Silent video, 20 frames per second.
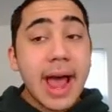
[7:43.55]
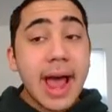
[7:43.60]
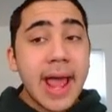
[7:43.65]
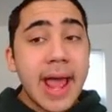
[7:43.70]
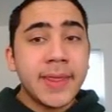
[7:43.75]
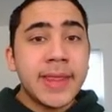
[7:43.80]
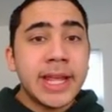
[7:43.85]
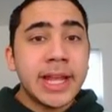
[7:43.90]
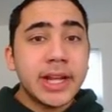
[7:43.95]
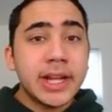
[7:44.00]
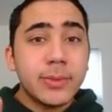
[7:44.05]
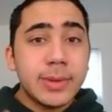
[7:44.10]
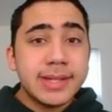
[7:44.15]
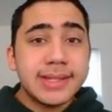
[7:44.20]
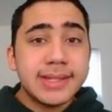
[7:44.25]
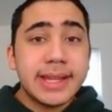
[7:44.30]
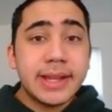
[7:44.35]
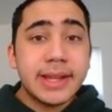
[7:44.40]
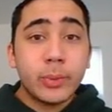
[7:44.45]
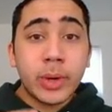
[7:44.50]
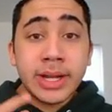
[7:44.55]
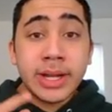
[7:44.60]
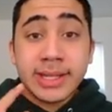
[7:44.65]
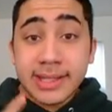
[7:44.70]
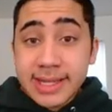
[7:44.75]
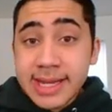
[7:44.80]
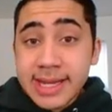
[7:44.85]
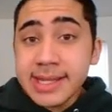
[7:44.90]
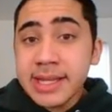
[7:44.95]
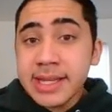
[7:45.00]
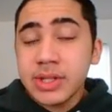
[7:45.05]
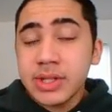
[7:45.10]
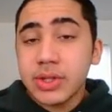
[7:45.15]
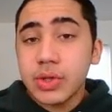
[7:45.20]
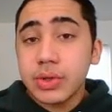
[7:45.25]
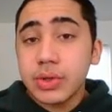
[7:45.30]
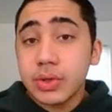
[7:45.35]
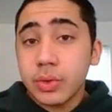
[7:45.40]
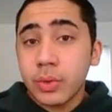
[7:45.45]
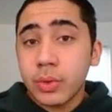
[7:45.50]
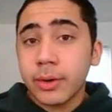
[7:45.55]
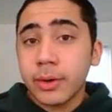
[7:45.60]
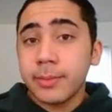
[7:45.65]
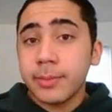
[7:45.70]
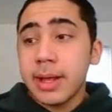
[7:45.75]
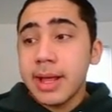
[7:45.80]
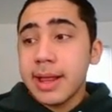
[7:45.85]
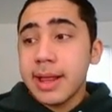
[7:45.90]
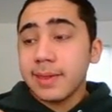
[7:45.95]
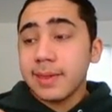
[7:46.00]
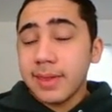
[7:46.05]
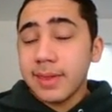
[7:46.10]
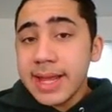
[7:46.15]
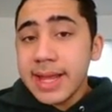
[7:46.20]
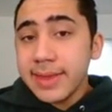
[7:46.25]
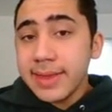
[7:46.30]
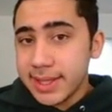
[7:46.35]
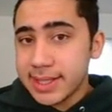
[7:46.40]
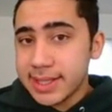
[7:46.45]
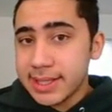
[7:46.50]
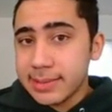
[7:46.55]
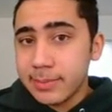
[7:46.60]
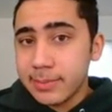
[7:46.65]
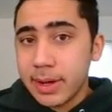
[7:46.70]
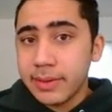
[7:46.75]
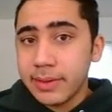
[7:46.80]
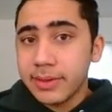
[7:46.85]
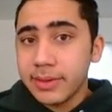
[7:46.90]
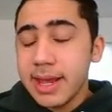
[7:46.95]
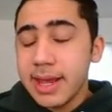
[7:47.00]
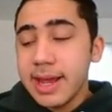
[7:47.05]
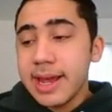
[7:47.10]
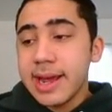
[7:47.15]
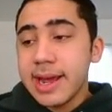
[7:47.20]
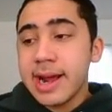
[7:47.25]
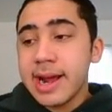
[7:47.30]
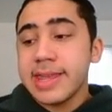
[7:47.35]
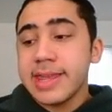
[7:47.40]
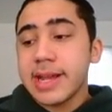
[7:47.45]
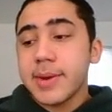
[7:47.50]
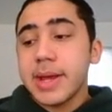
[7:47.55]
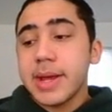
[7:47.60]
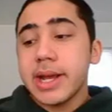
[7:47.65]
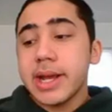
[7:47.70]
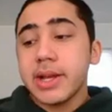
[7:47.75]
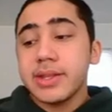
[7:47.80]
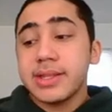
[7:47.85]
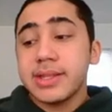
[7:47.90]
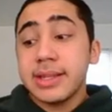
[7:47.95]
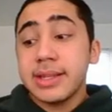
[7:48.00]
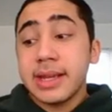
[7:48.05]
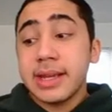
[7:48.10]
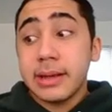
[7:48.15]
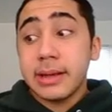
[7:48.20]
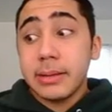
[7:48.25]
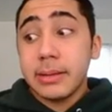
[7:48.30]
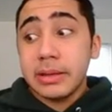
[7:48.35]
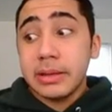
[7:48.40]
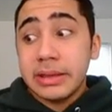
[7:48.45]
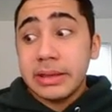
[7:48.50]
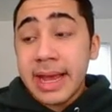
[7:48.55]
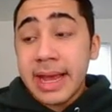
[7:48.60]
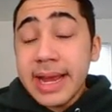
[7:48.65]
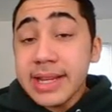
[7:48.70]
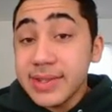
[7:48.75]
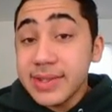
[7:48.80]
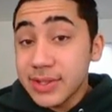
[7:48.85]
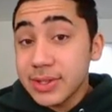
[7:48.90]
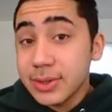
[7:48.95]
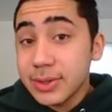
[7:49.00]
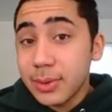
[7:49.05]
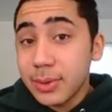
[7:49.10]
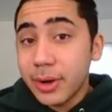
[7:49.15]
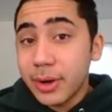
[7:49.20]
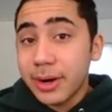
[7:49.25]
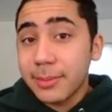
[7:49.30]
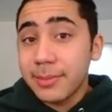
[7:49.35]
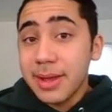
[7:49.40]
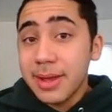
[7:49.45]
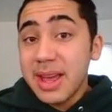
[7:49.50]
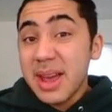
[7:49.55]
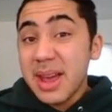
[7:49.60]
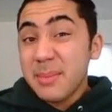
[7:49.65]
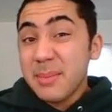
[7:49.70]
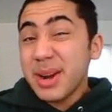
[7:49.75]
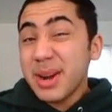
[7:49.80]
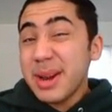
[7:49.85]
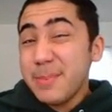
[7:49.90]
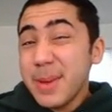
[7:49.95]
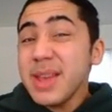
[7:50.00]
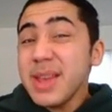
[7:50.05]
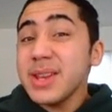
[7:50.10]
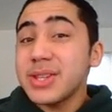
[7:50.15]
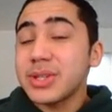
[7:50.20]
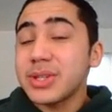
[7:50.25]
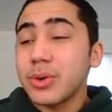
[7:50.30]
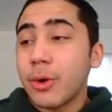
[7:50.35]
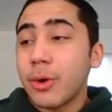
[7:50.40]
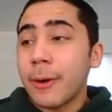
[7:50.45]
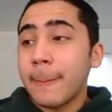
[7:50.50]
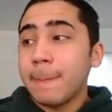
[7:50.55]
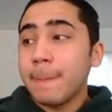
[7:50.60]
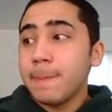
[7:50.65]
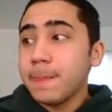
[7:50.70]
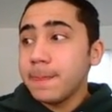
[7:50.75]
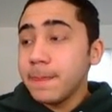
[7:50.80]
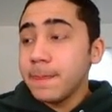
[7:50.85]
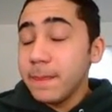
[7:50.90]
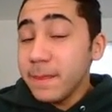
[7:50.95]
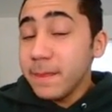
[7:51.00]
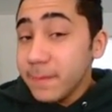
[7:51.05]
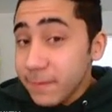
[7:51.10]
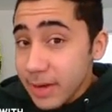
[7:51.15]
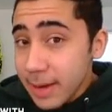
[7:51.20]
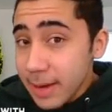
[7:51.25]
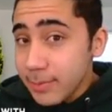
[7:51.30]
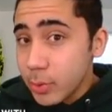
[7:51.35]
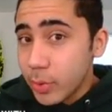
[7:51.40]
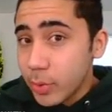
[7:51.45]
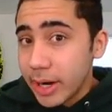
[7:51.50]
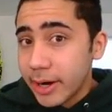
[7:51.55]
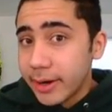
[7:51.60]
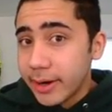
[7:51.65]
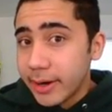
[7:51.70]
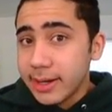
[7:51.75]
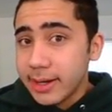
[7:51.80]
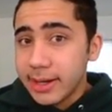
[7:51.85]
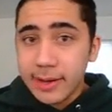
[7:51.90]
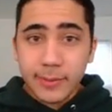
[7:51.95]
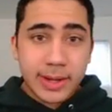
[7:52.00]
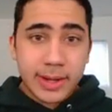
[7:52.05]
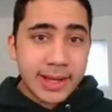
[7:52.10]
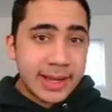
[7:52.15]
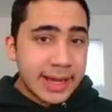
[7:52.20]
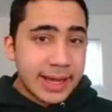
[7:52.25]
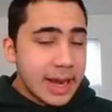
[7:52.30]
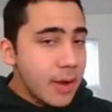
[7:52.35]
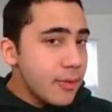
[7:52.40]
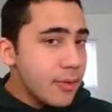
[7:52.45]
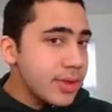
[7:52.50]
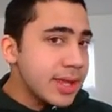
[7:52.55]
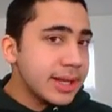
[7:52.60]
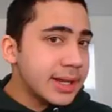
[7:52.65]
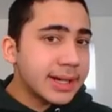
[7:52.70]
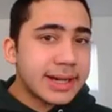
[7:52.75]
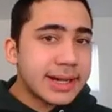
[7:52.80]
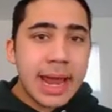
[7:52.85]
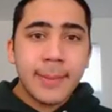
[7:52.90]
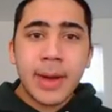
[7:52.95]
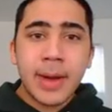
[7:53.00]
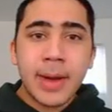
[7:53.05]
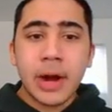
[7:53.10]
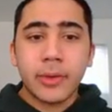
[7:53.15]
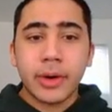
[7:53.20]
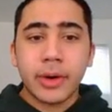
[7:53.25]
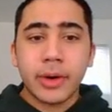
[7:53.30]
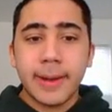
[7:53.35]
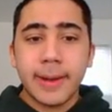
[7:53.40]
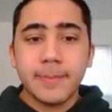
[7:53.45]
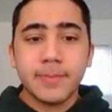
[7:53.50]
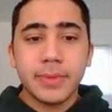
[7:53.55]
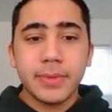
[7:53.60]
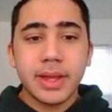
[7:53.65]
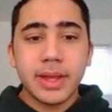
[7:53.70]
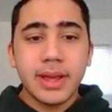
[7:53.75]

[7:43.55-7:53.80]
I think we see one decent storm late this month, and I think we could see a nice storm, pretty big storm, in February, if we can get everything to time out right.